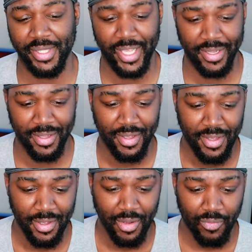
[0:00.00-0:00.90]
Like,
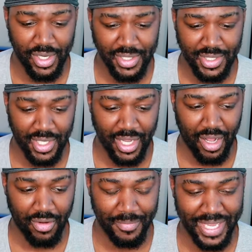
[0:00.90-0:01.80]
once
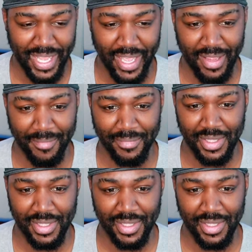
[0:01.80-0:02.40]
Takua became